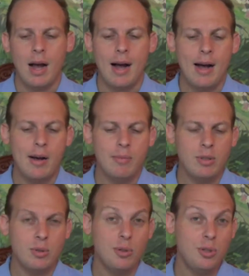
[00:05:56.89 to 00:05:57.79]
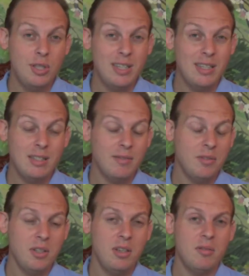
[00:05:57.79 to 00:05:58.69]
So you see, it's a
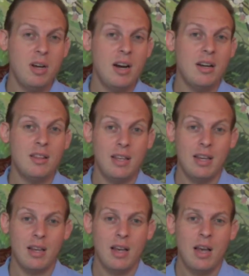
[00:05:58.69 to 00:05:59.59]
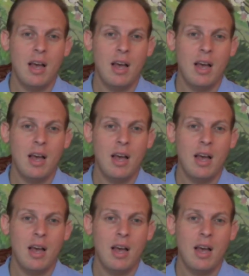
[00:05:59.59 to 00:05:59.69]
really rare thing.